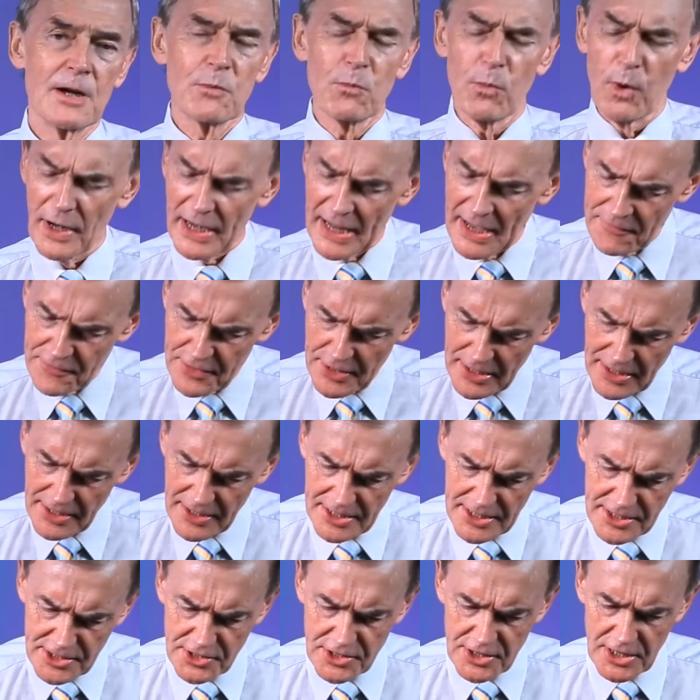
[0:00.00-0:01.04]
Whatever it
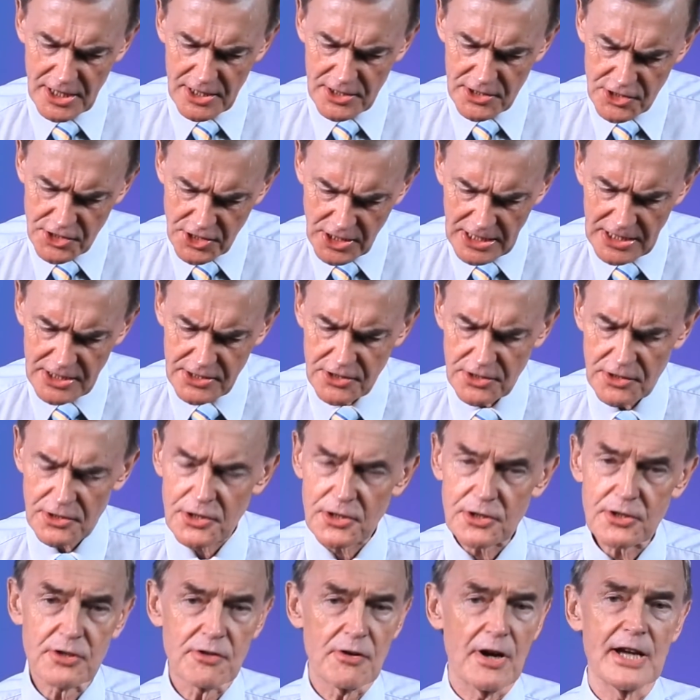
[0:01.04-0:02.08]
is,
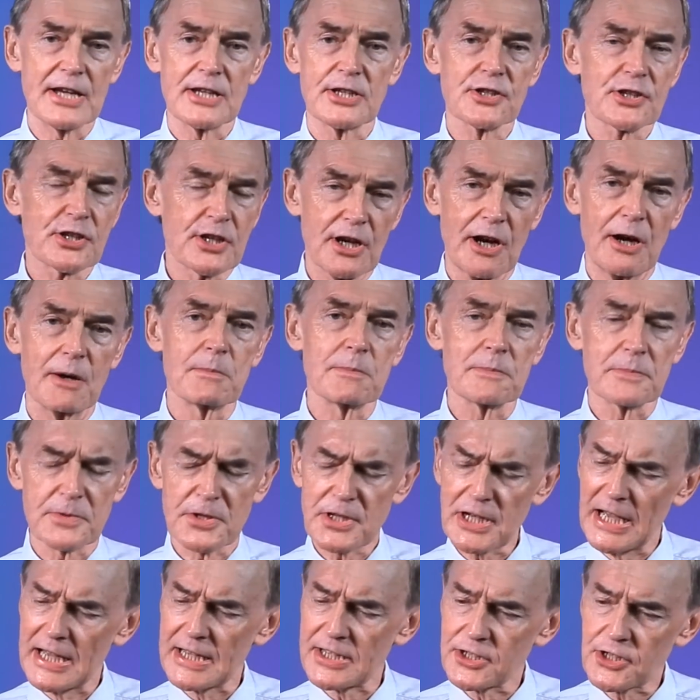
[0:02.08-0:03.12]
Jesus Christ
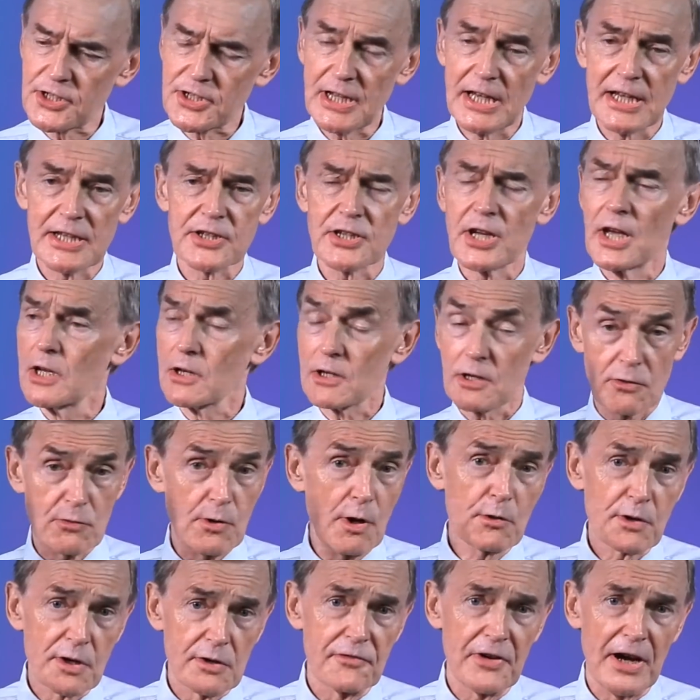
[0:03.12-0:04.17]
comes and says,
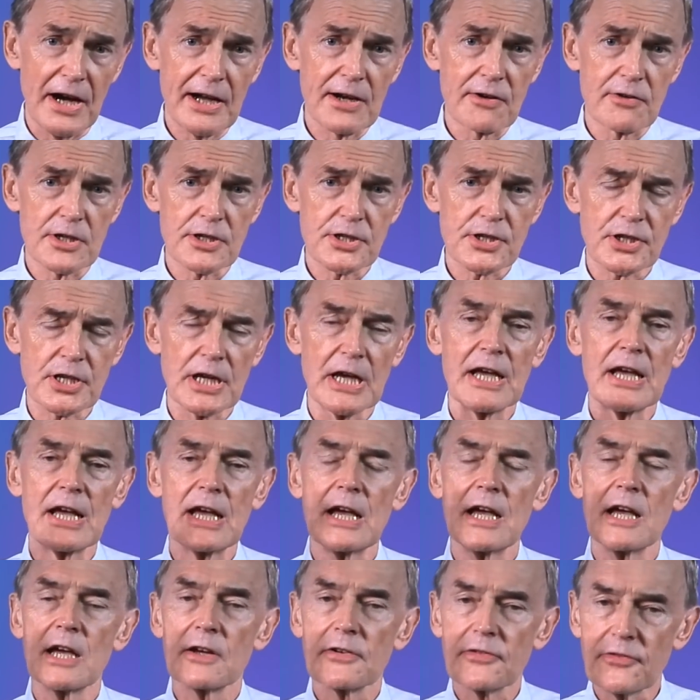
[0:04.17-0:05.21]
Coronavirus,
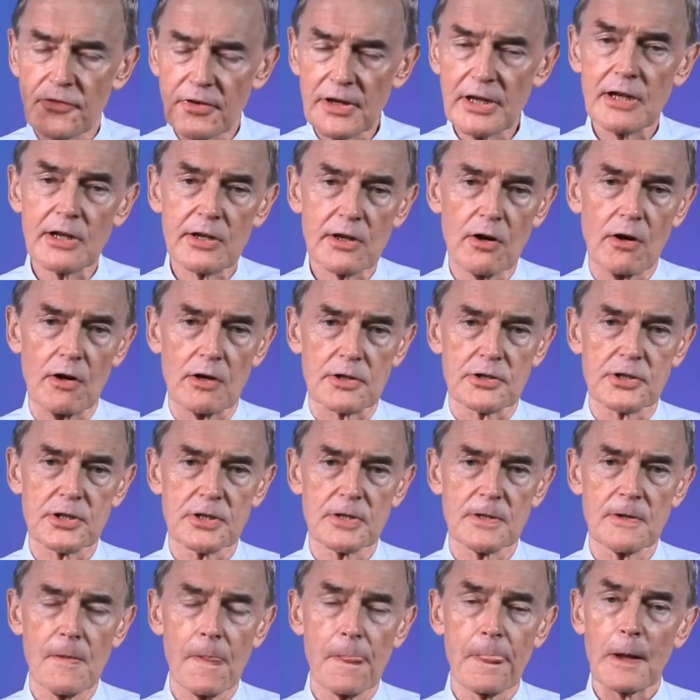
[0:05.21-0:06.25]
fear
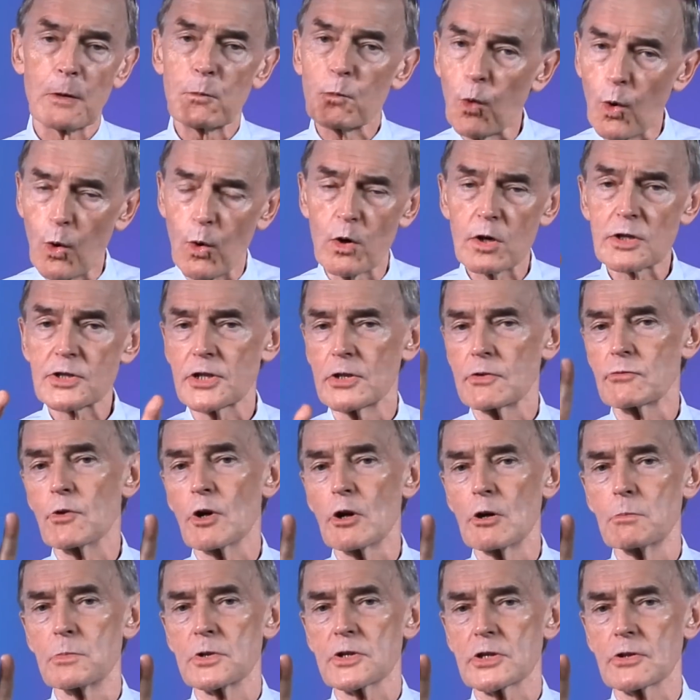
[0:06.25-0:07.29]
not. Wars and
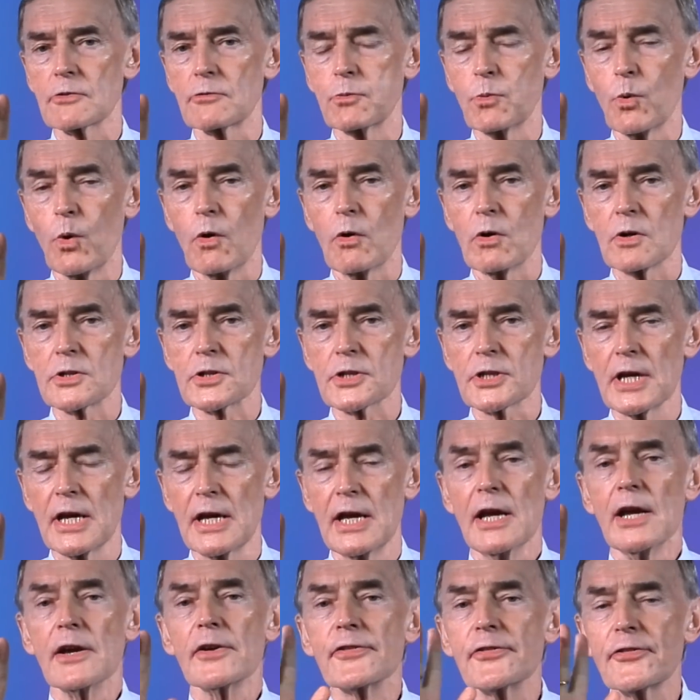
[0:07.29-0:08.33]
rumors of wars,
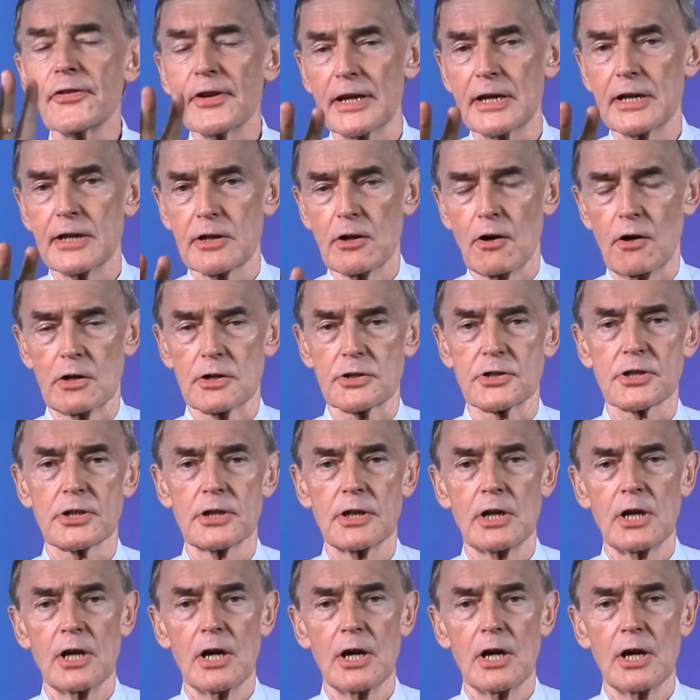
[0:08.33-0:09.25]
fear not.